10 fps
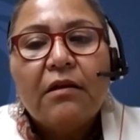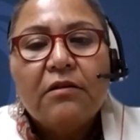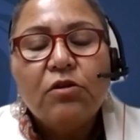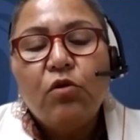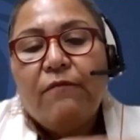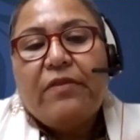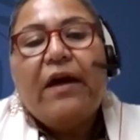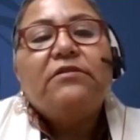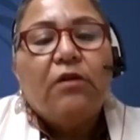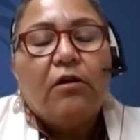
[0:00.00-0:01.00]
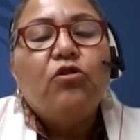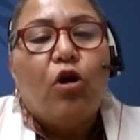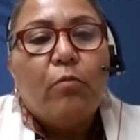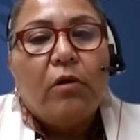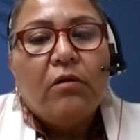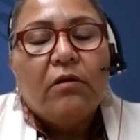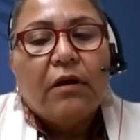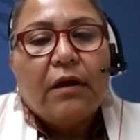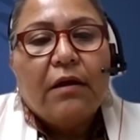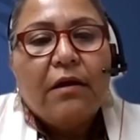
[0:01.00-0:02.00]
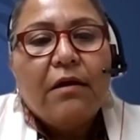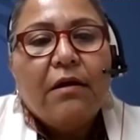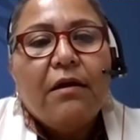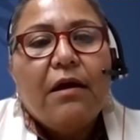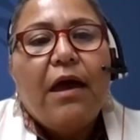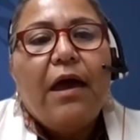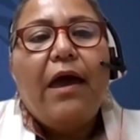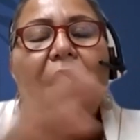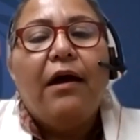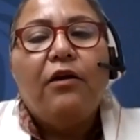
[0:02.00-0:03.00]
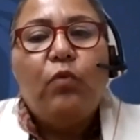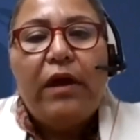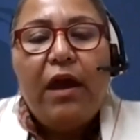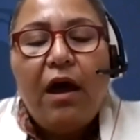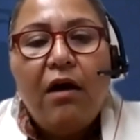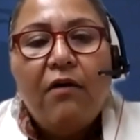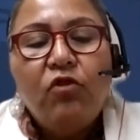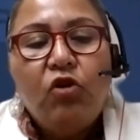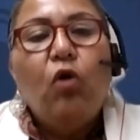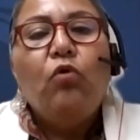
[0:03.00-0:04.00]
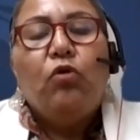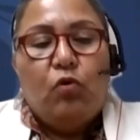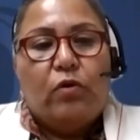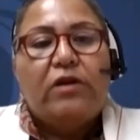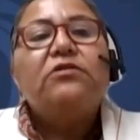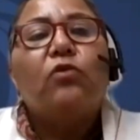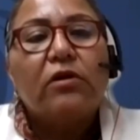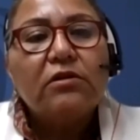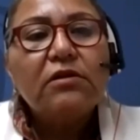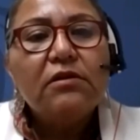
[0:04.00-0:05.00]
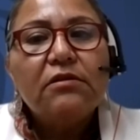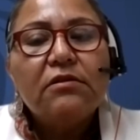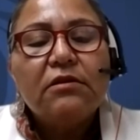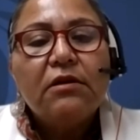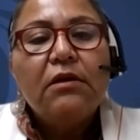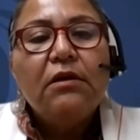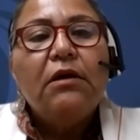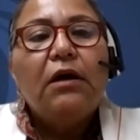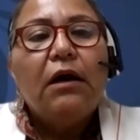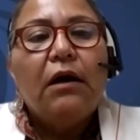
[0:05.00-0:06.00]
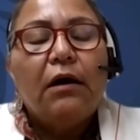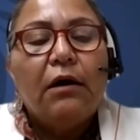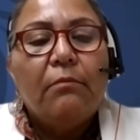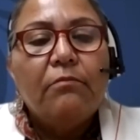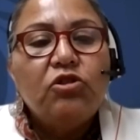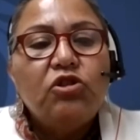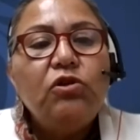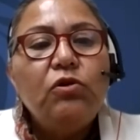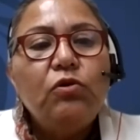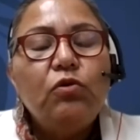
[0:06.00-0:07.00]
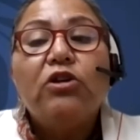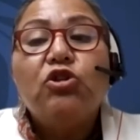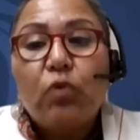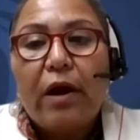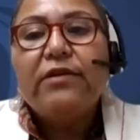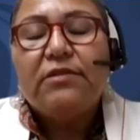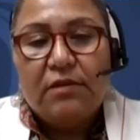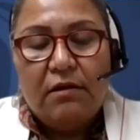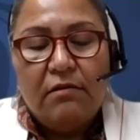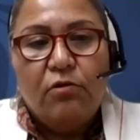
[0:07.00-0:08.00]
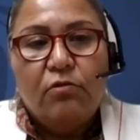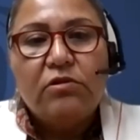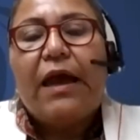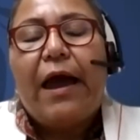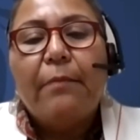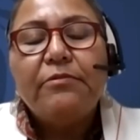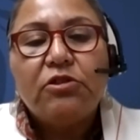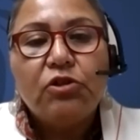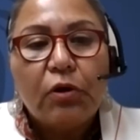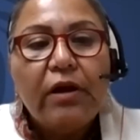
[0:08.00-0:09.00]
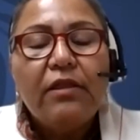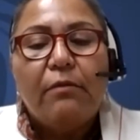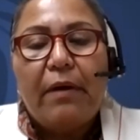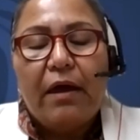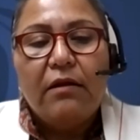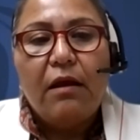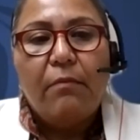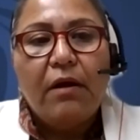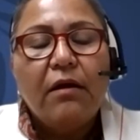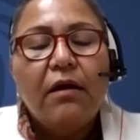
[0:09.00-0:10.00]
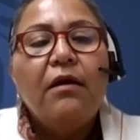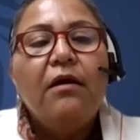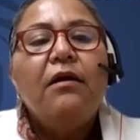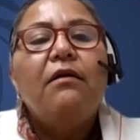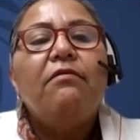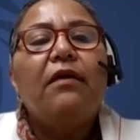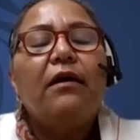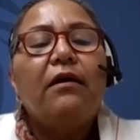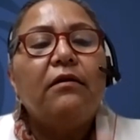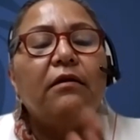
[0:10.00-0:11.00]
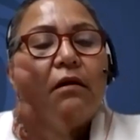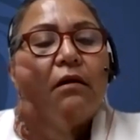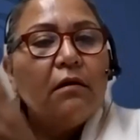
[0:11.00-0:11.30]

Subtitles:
So if that's our normal and we have no new resources to address those gaps during the pandemic, then